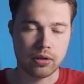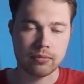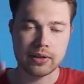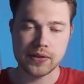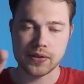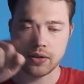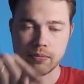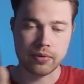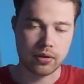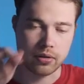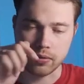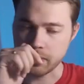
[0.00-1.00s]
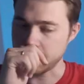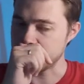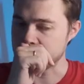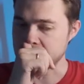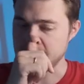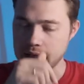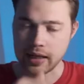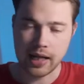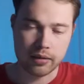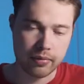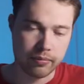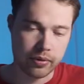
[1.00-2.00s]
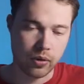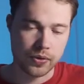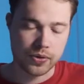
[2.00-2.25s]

this symbol when an element belongs